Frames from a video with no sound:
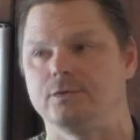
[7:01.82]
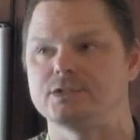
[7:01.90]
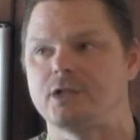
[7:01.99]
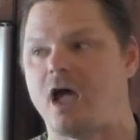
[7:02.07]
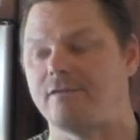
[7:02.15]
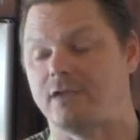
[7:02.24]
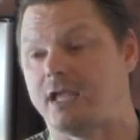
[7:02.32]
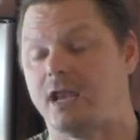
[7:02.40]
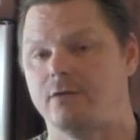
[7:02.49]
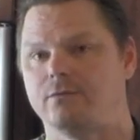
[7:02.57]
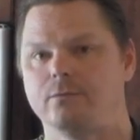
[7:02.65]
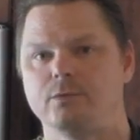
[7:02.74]
first off, I
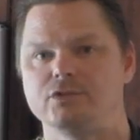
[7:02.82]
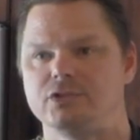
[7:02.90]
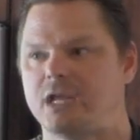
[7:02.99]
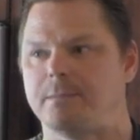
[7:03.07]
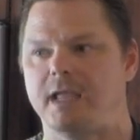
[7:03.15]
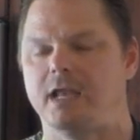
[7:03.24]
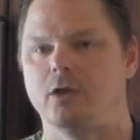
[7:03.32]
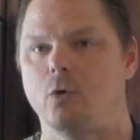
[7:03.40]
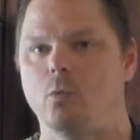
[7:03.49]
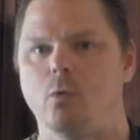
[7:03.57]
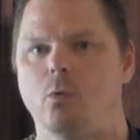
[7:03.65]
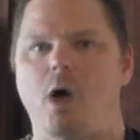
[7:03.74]
kind of would shake my head and go,
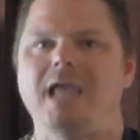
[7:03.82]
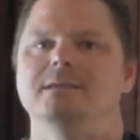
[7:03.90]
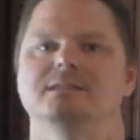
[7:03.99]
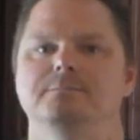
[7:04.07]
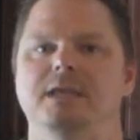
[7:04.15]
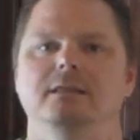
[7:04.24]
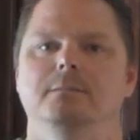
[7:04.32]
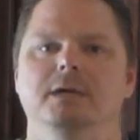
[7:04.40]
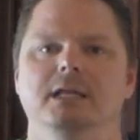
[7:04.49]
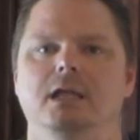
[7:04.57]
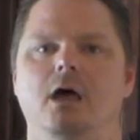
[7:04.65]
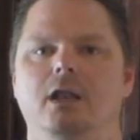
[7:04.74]
well, why spend the
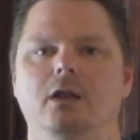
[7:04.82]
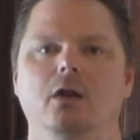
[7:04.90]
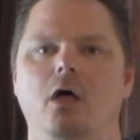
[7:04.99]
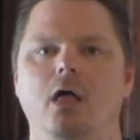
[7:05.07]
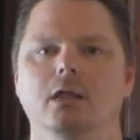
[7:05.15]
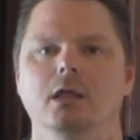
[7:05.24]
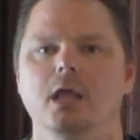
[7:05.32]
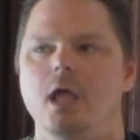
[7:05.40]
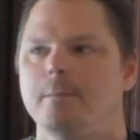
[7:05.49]
money on it at all?